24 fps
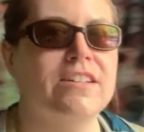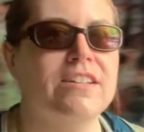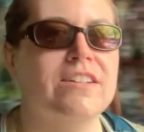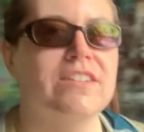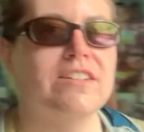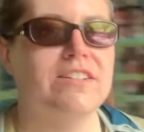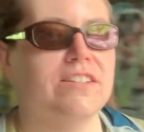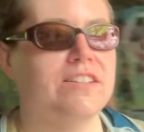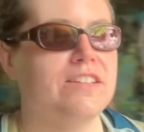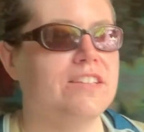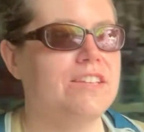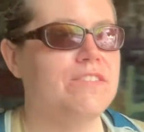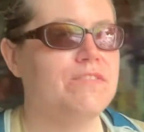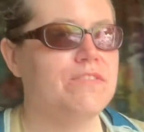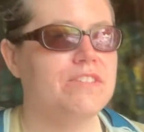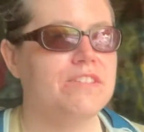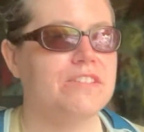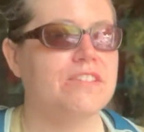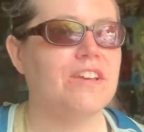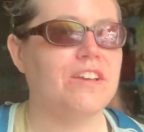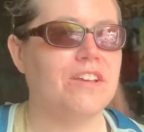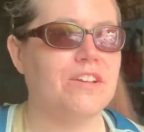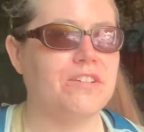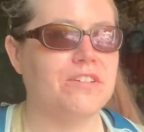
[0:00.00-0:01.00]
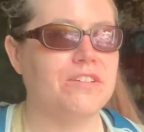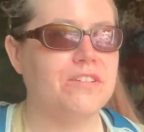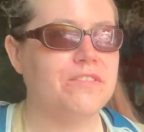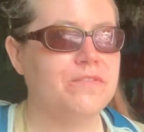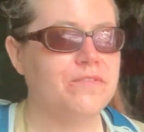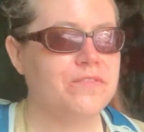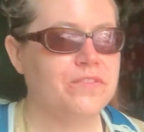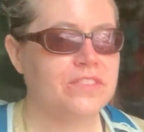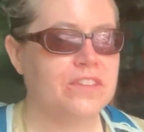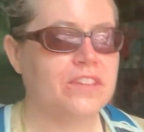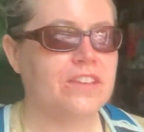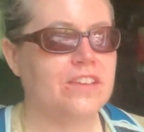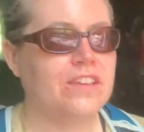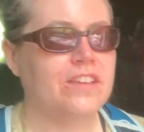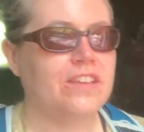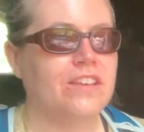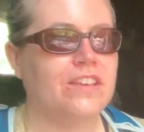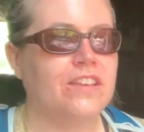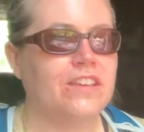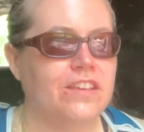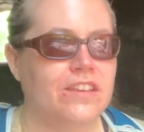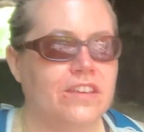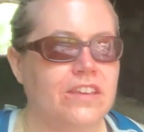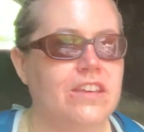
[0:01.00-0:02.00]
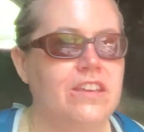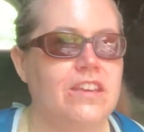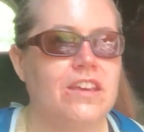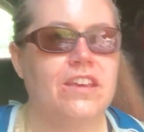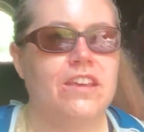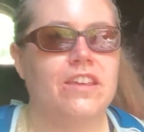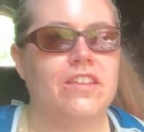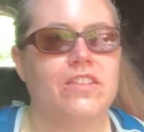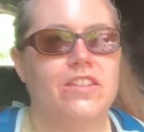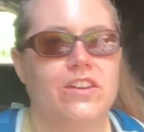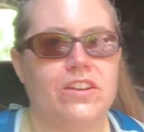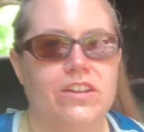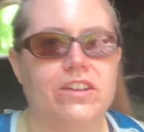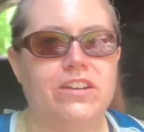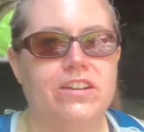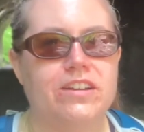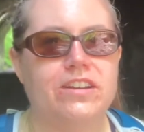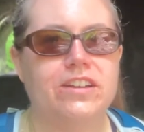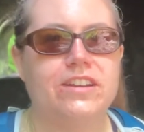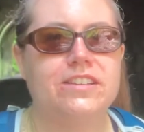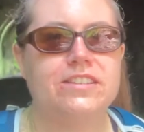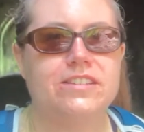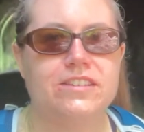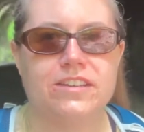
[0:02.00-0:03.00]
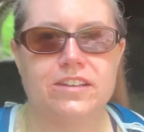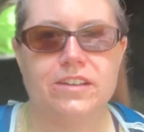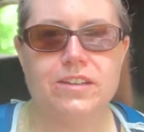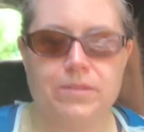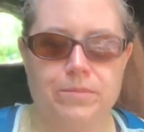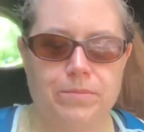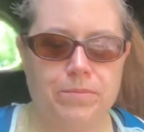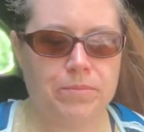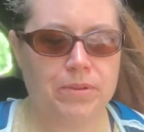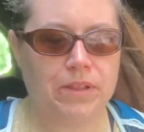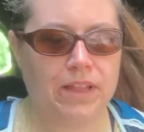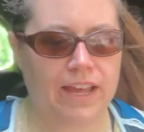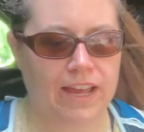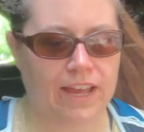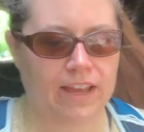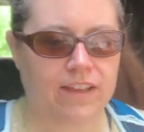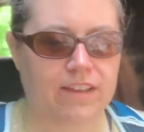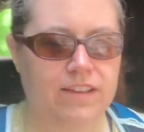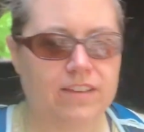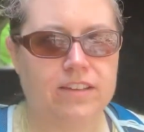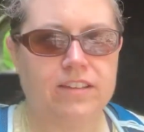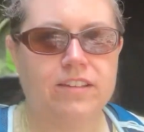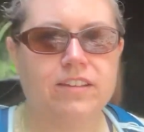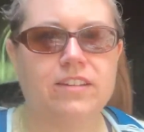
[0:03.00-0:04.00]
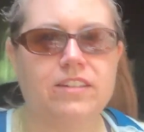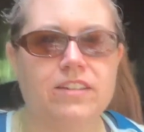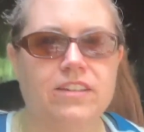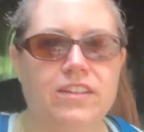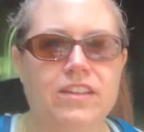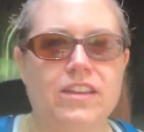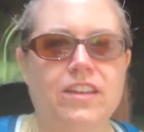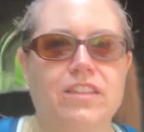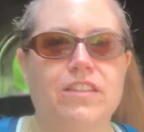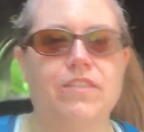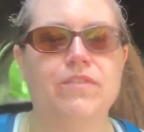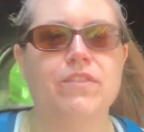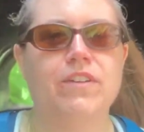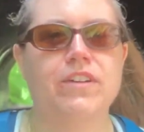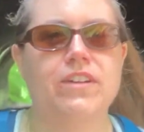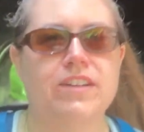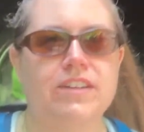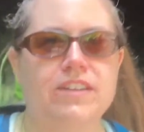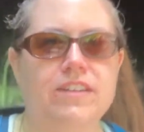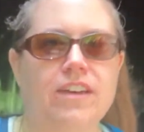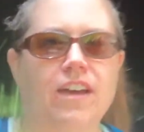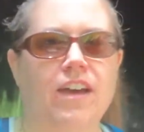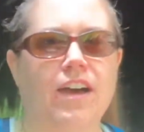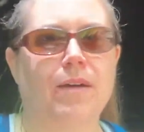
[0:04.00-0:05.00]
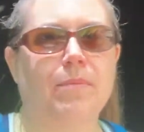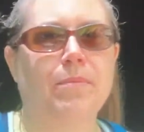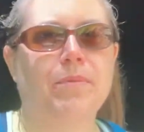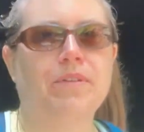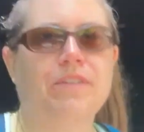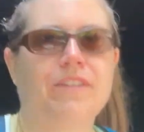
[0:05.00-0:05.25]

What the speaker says: we'll leave the tunnel. There is a plaque at the very top.